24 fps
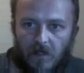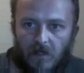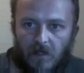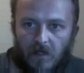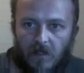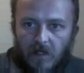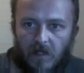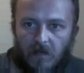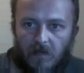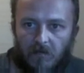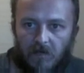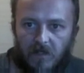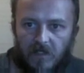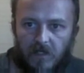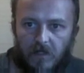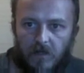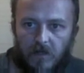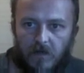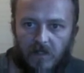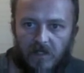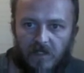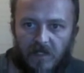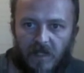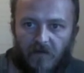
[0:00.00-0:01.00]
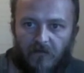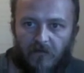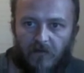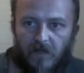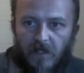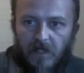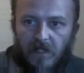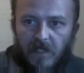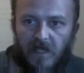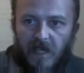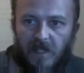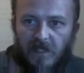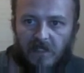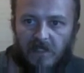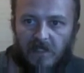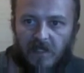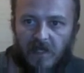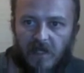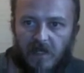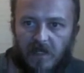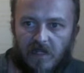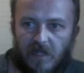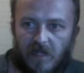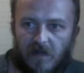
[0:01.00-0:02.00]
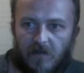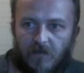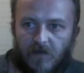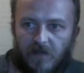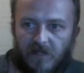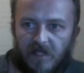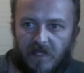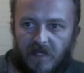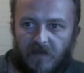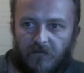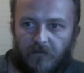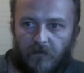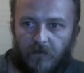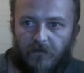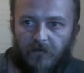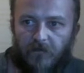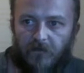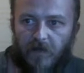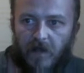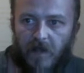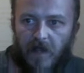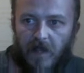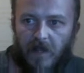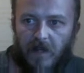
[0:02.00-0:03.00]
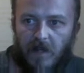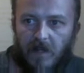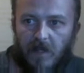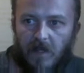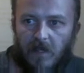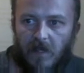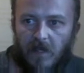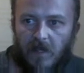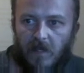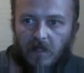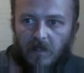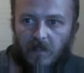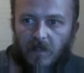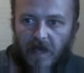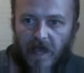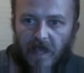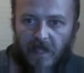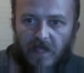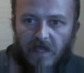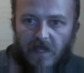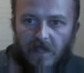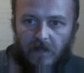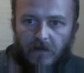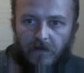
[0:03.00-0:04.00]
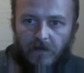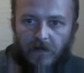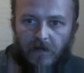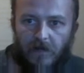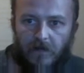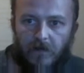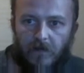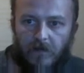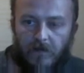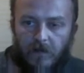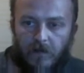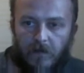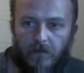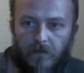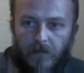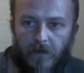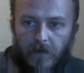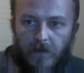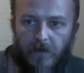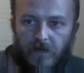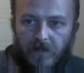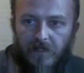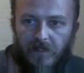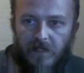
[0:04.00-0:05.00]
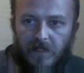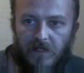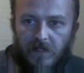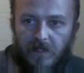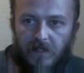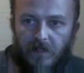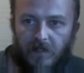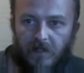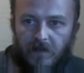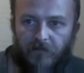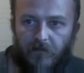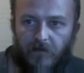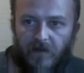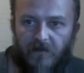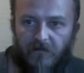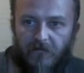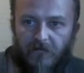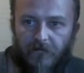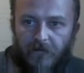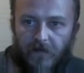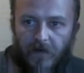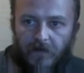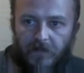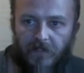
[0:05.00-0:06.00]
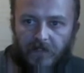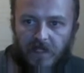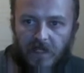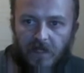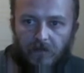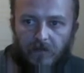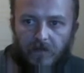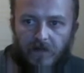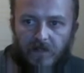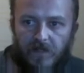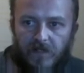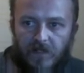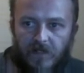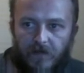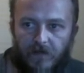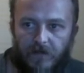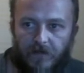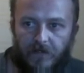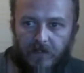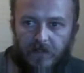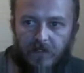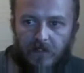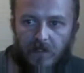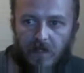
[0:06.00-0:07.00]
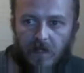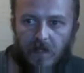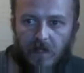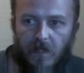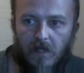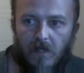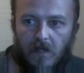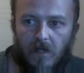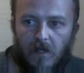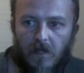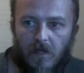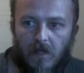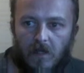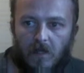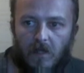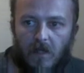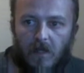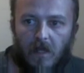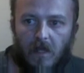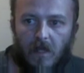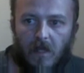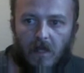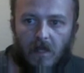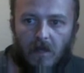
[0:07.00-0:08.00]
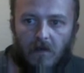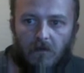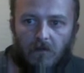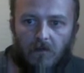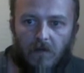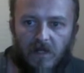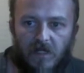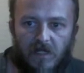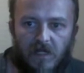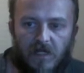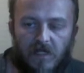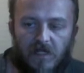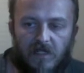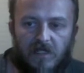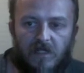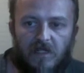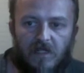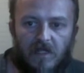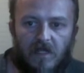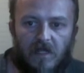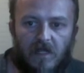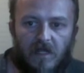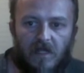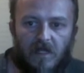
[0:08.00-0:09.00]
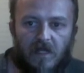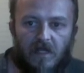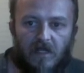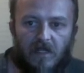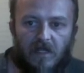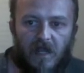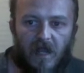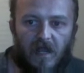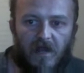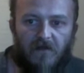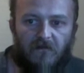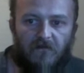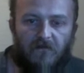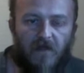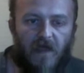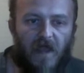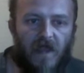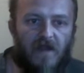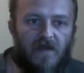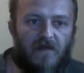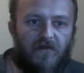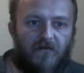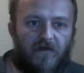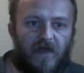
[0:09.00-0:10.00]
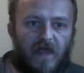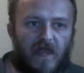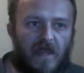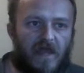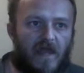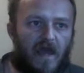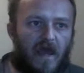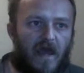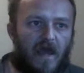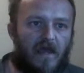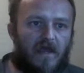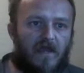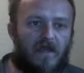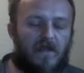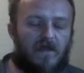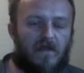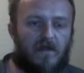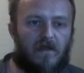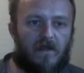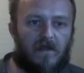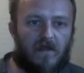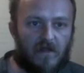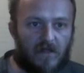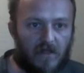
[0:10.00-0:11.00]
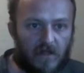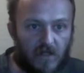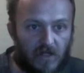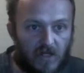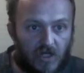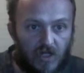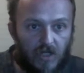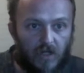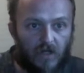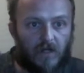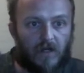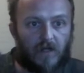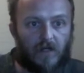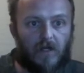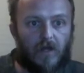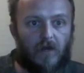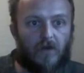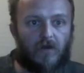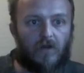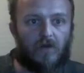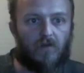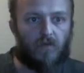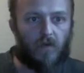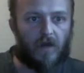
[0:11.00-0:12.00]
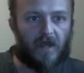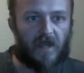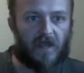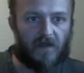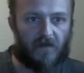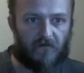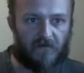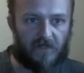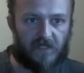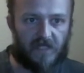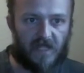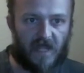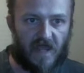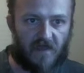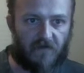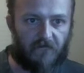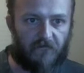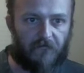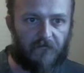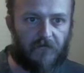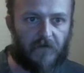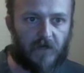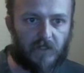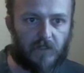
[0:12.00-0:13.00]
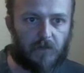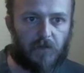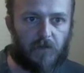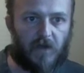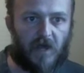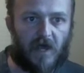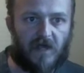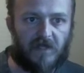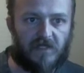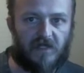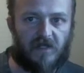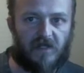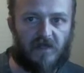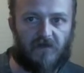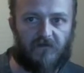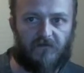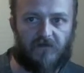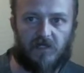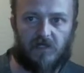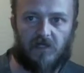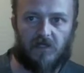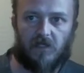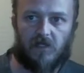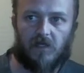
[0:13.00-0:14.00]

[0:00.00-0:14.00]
They would soon discover the tests they did receive were flawed, lacking critical components and delivering faulty results, which is kind of a sugar-coated way of saying false positives.